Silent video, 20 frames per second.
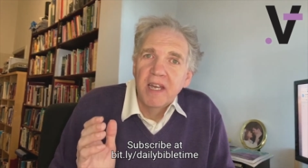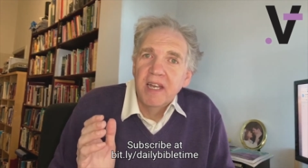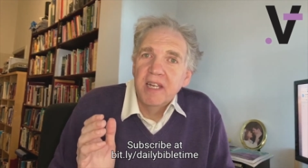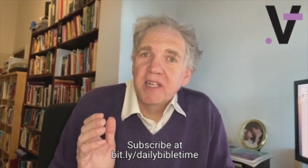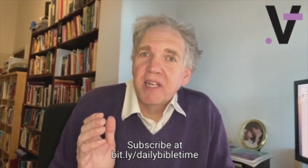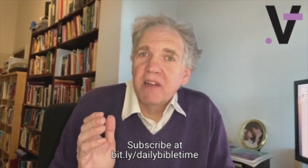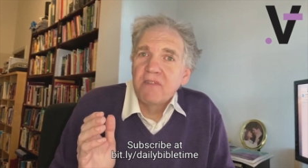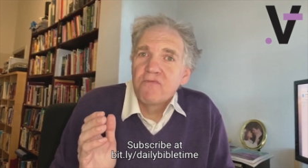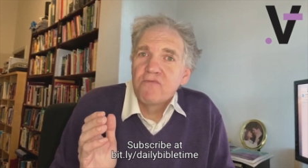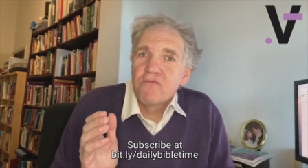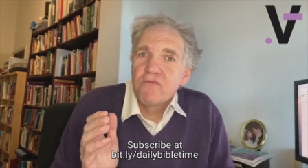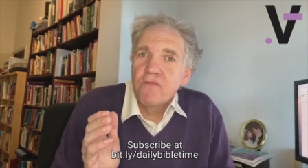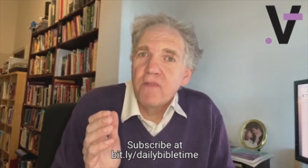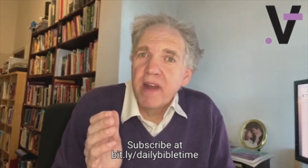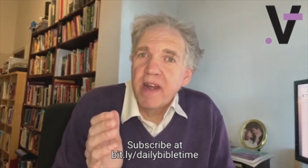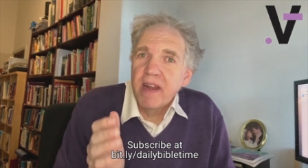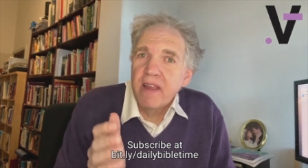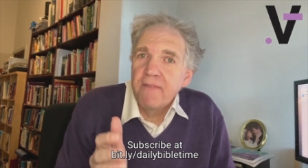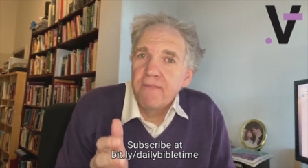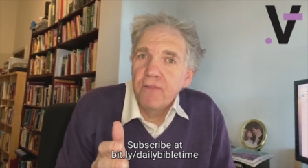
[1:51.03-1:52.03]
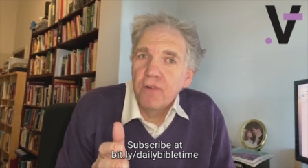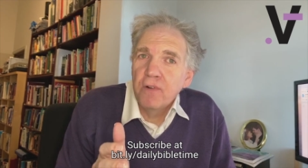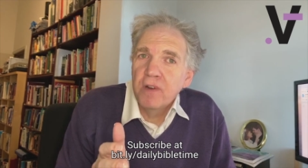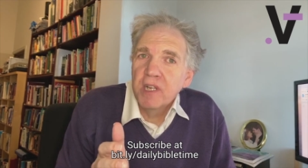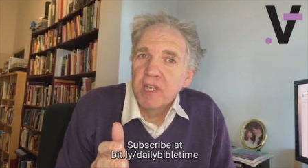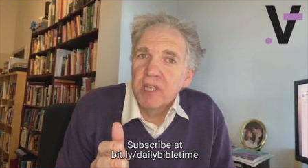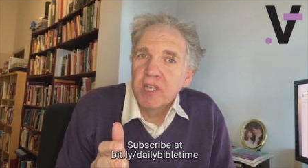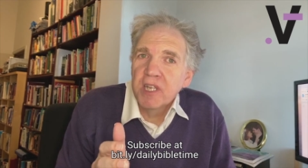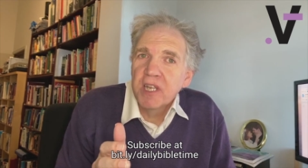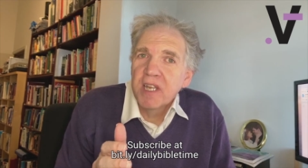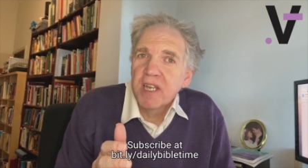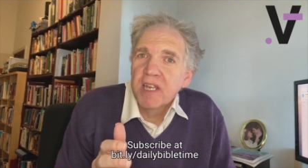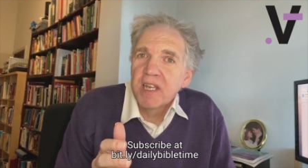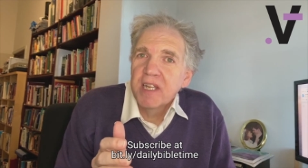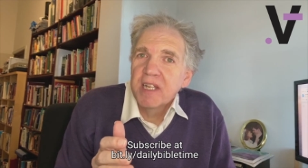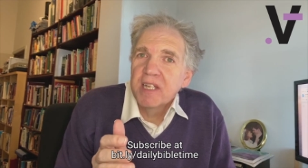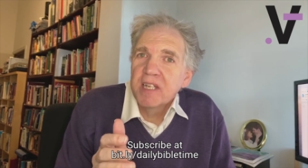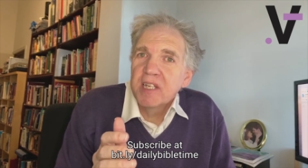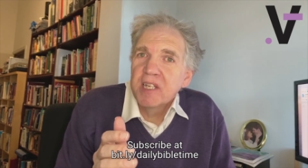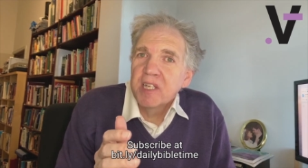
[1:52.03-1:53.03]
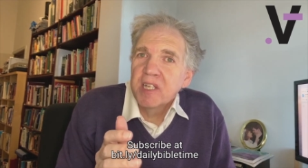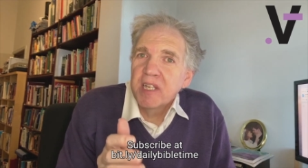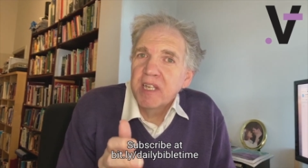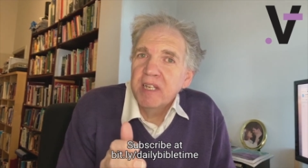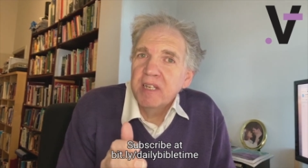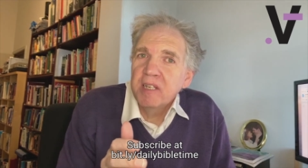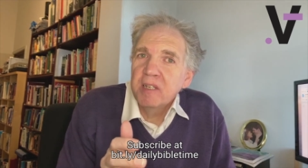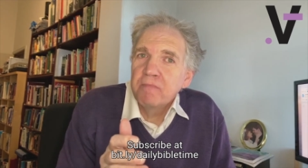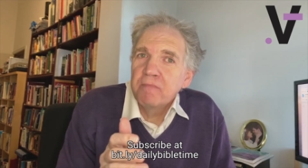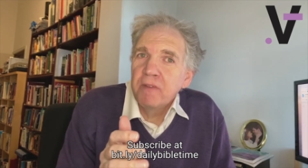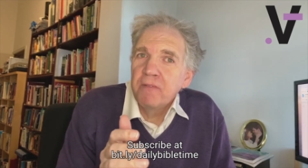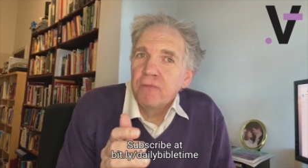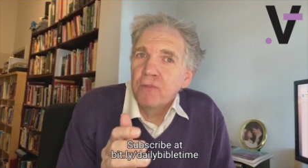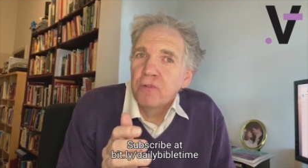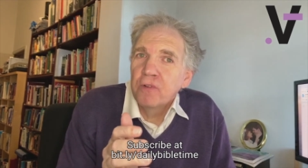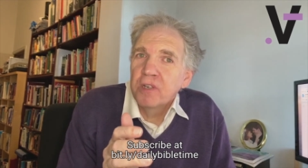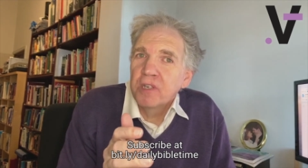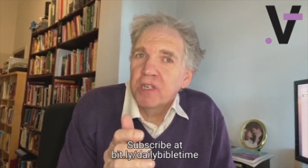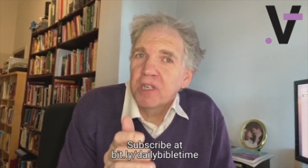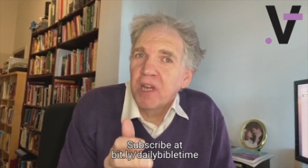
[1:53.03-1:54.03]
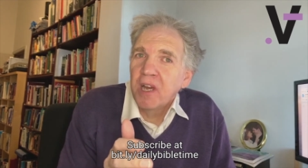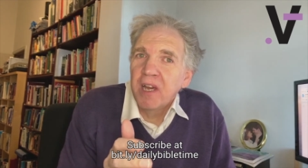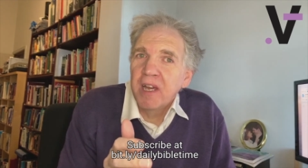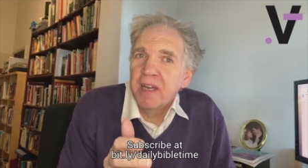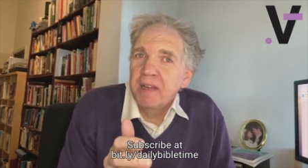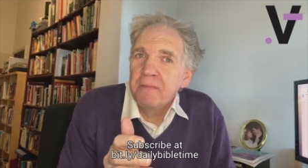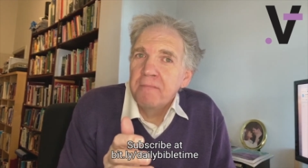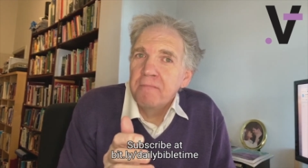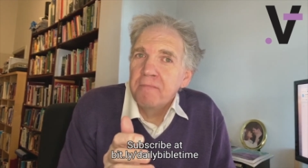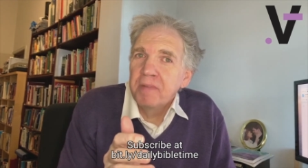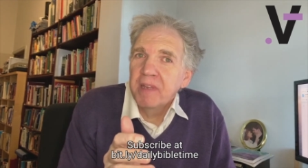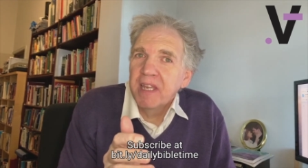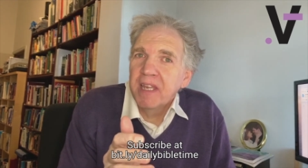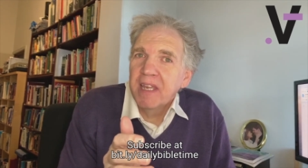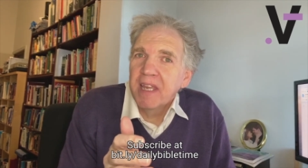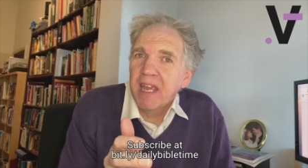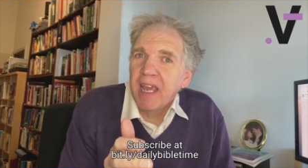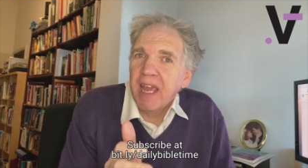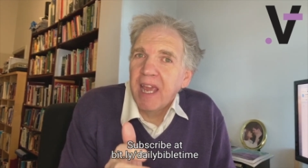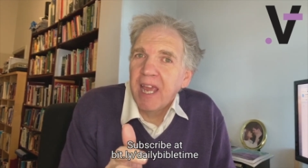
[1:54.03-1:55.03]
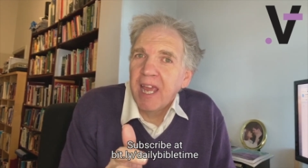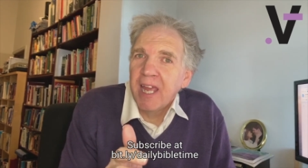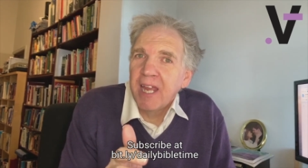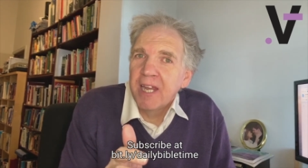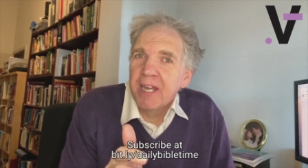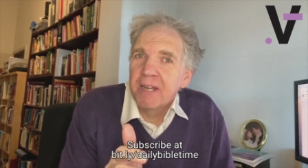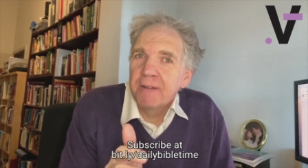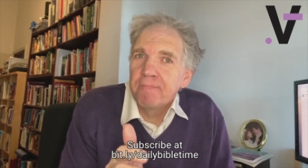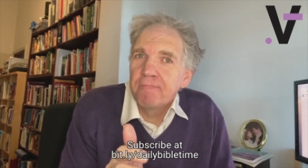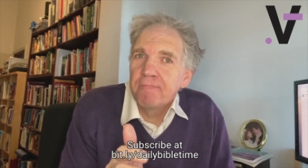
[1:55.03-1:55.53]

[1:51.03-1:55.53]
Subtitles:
has had ready for us since before time began.